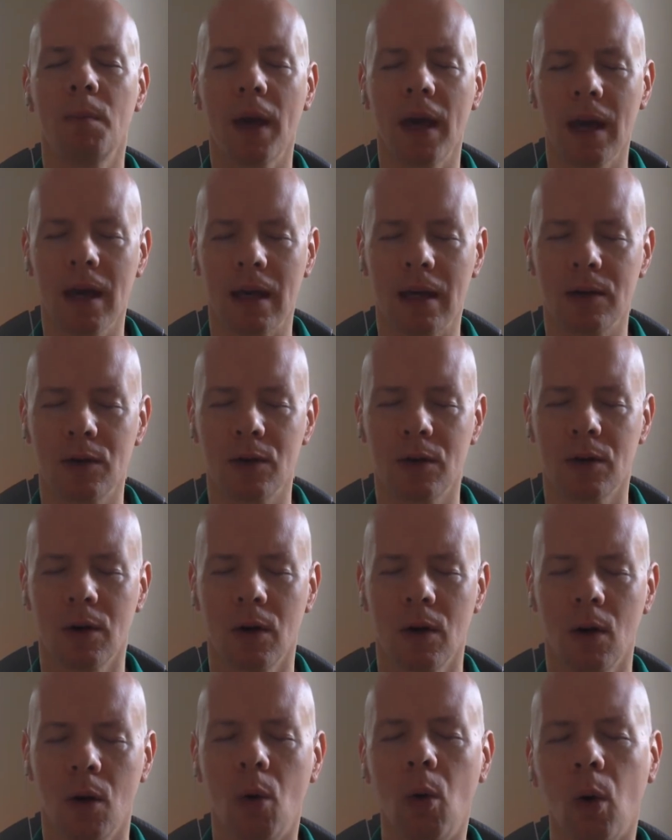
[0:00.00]
page,
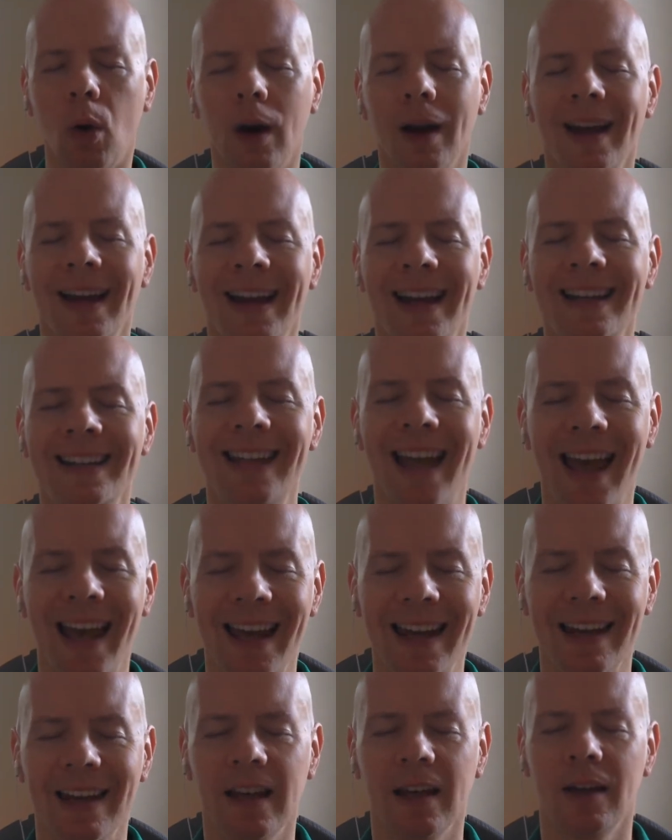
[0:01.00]
or
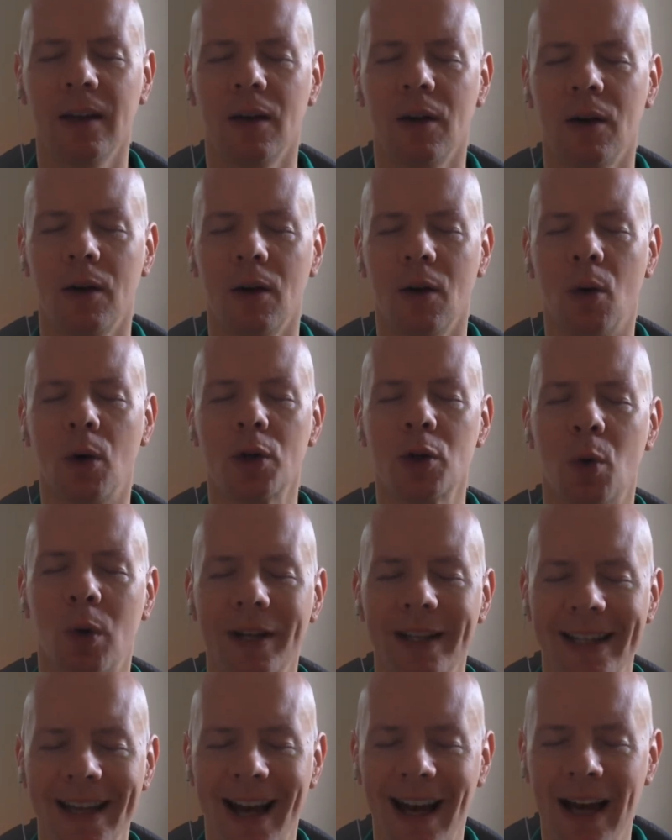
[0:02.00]
10 or 20